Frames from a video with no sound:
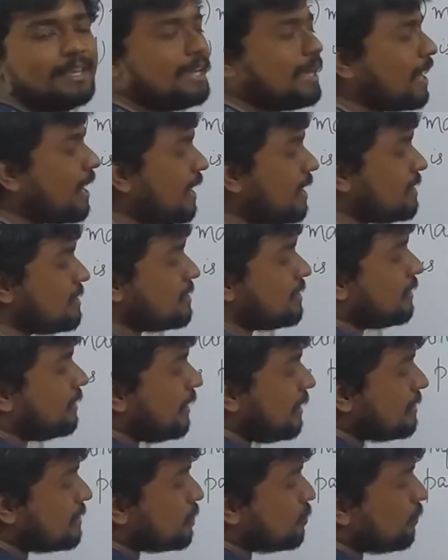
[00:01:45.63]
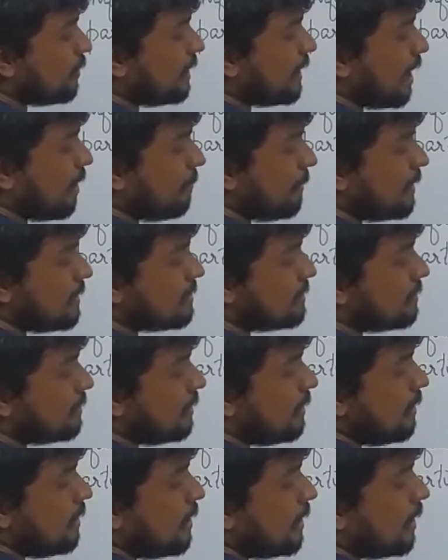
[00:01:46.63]
And these two gametes
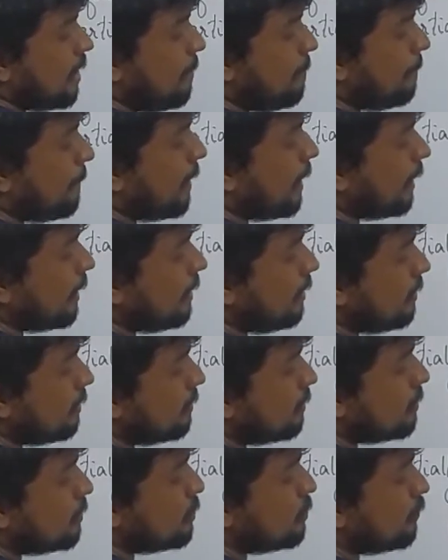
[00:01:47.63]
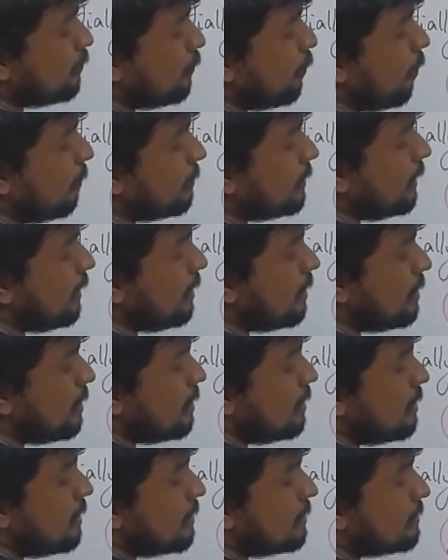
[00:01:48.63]
combine to form the
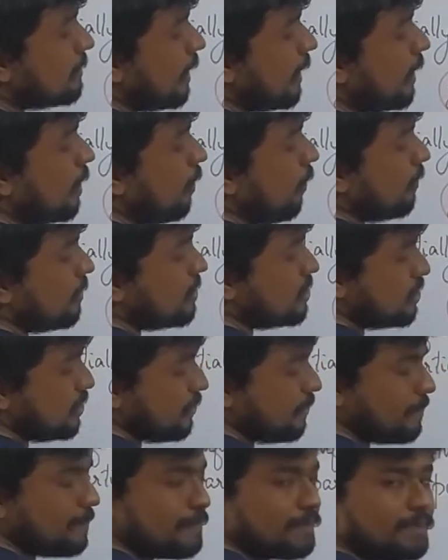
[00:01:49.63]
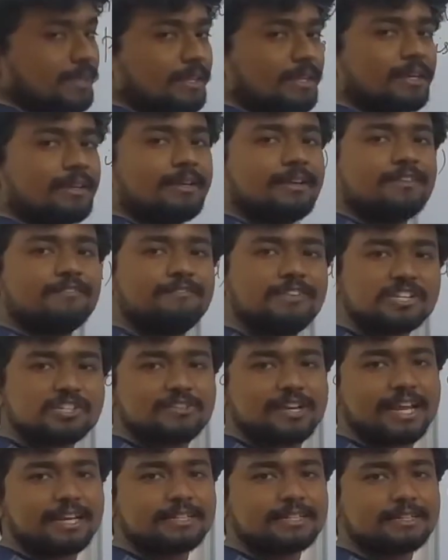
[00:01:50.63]
zygote, which
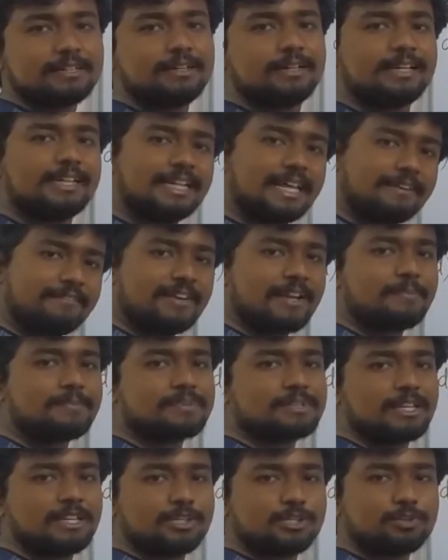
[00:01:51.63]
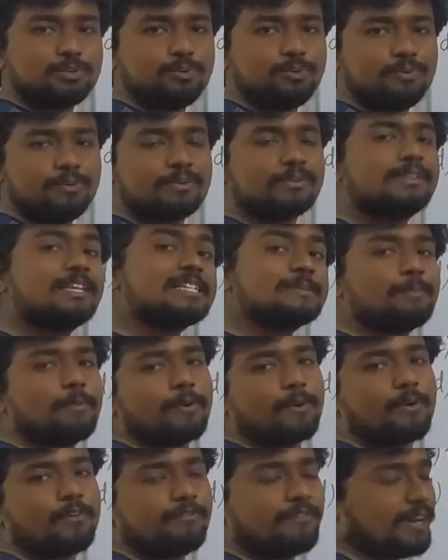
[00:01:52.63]
later develops into the
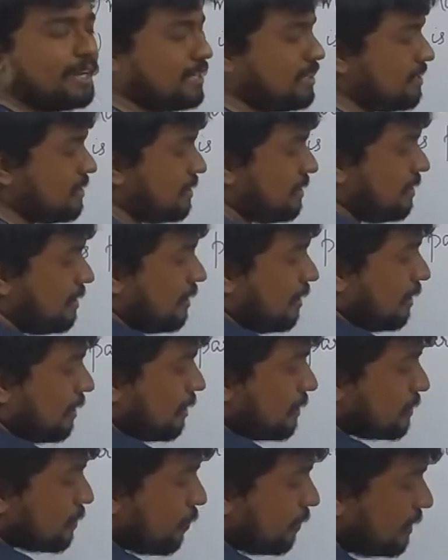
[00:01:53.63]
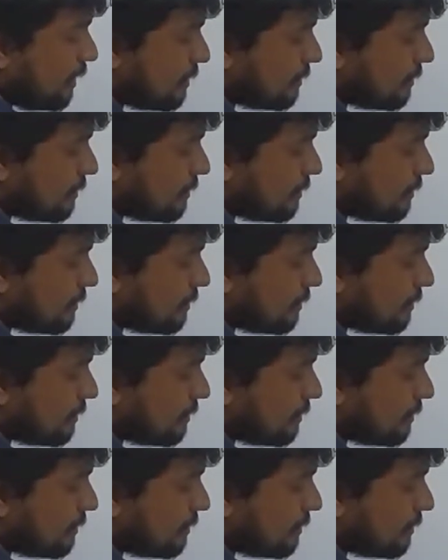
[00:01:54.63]
sporophyte. So the